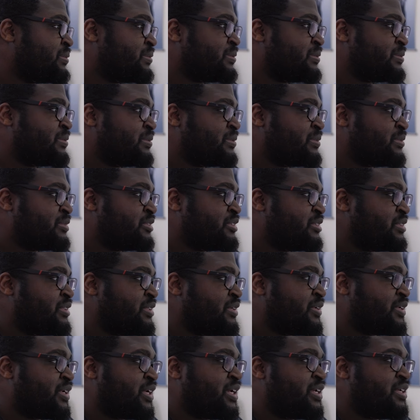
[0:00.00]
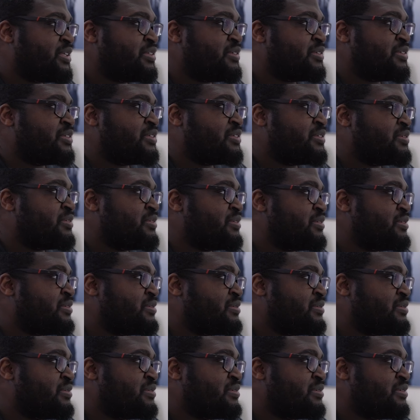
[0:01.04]
width and height of the
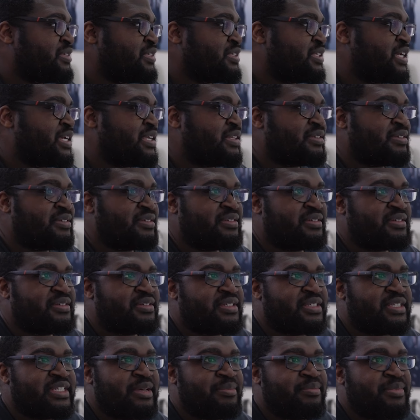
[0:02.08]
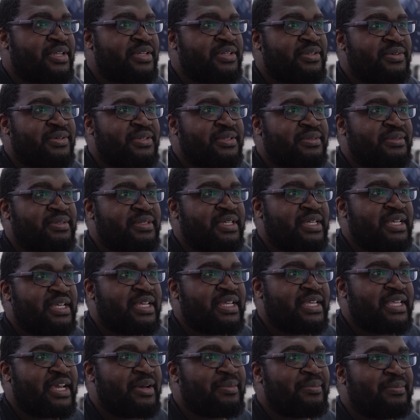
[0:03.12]
actual animation that comes from your
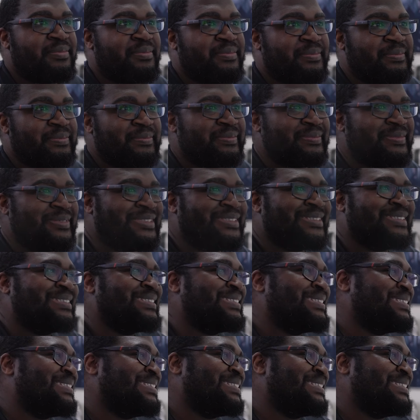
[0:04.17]
Own3d theme